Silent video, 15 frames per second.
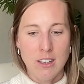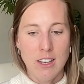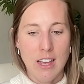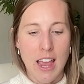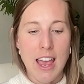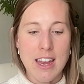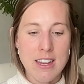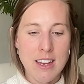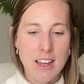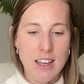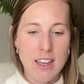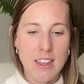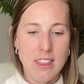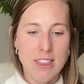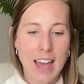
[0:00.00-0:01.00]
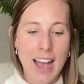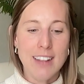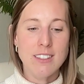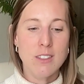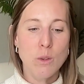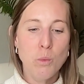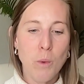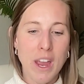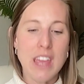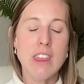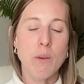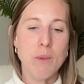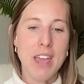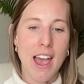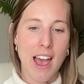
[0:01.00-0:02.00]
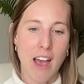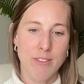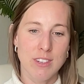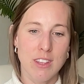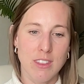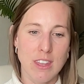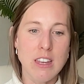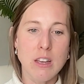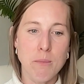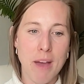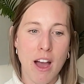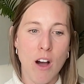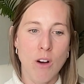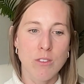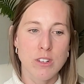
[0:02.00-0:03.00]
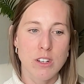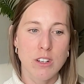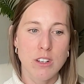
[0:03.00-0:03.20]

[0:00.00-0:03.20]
And that's the way that we have to think about